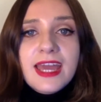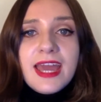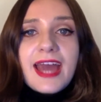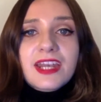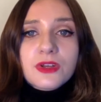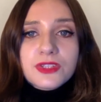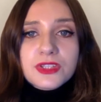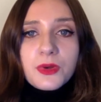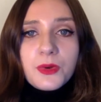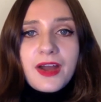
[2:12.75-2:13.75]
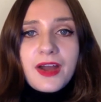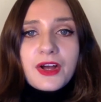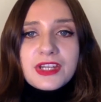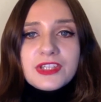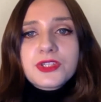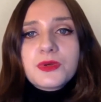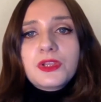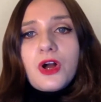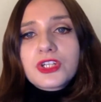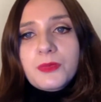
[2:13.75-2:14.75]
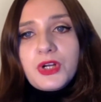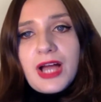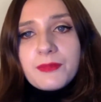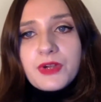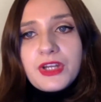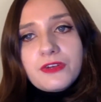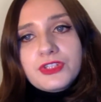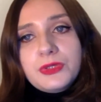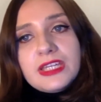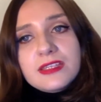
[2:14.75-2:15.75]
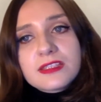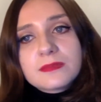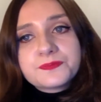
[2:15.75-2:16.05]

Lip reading: and is also a long-term collaborator of Shu Lea's.